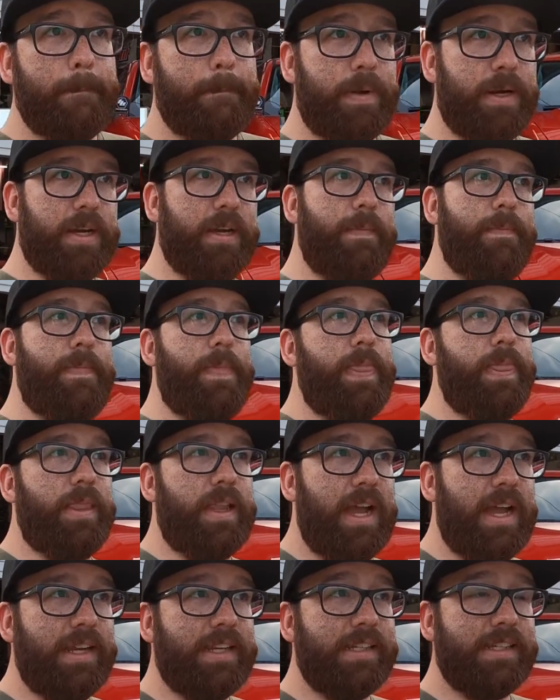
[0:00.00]
But
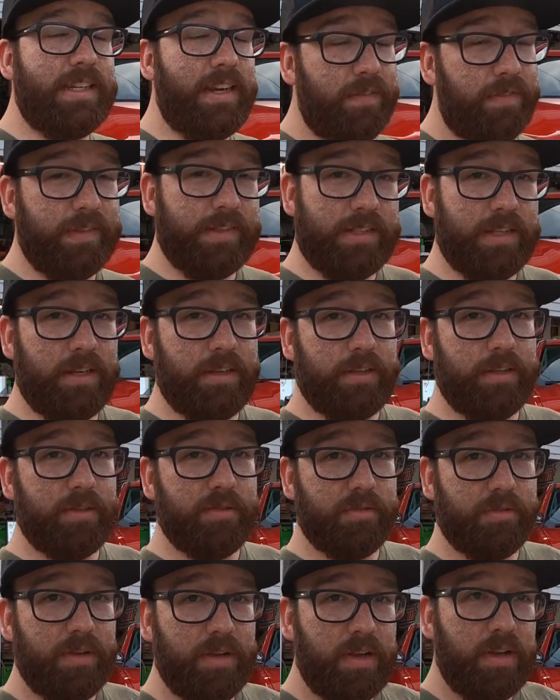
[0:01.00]
I can definitely tell
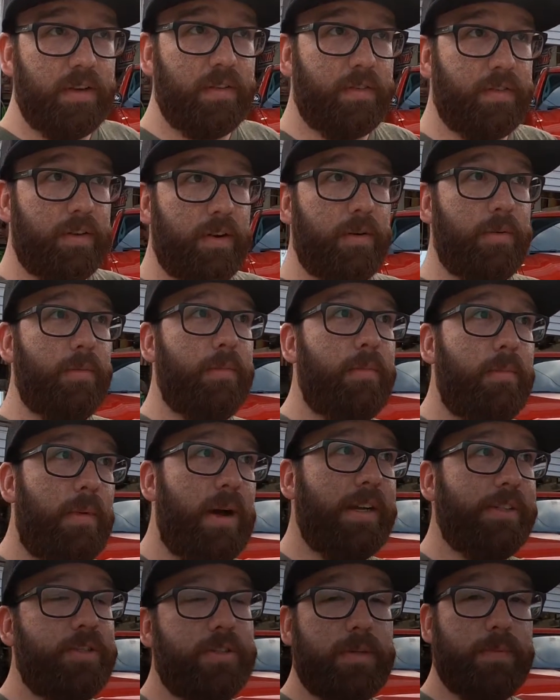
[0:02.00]
you, from
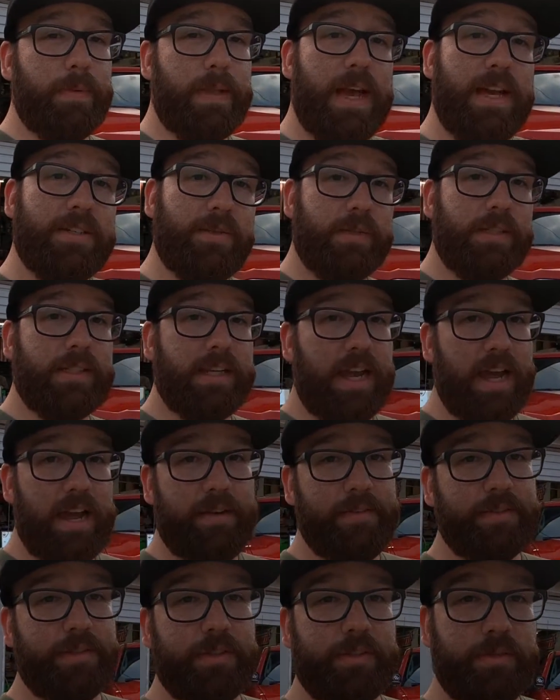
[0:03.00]
my trip last week to
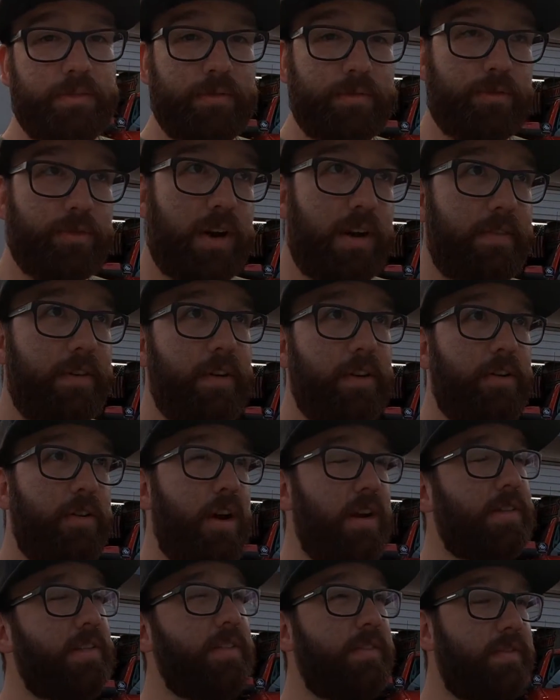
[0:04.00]
Havasu, driving
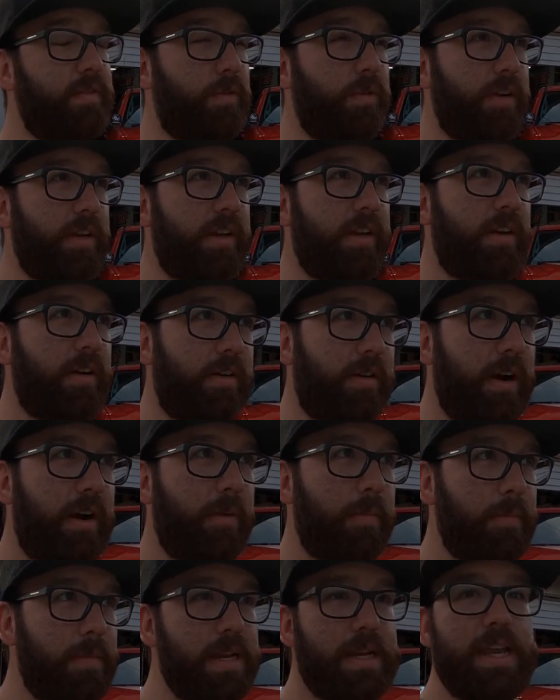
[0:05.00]
across the 40
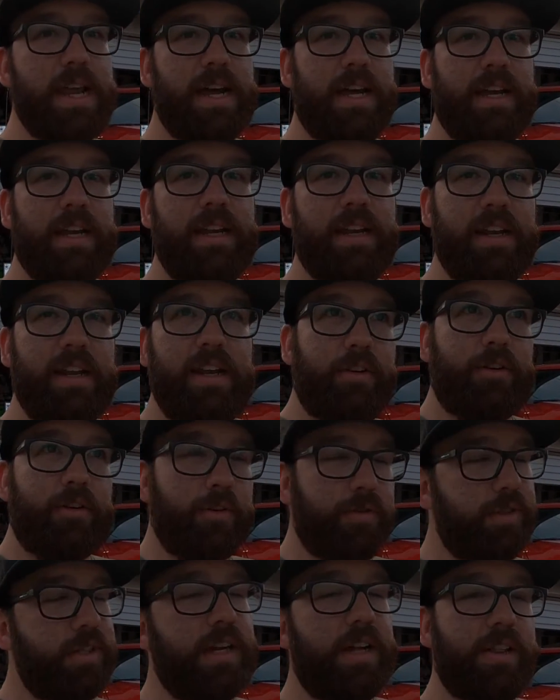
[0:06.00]
around midnight,
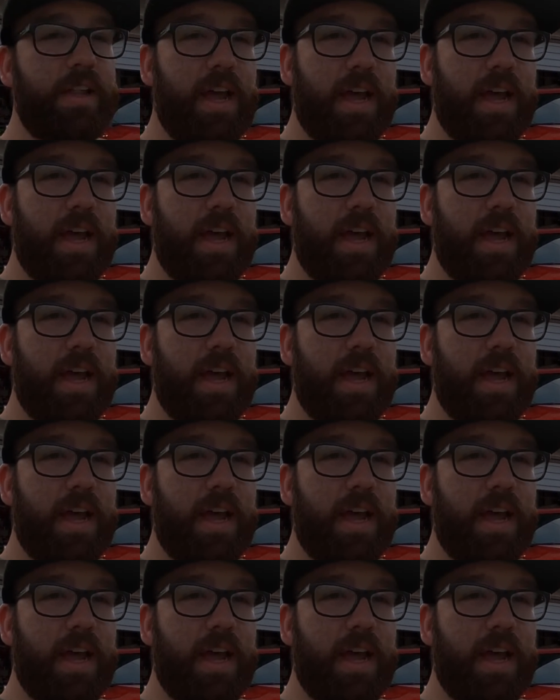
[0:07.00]
cruising down the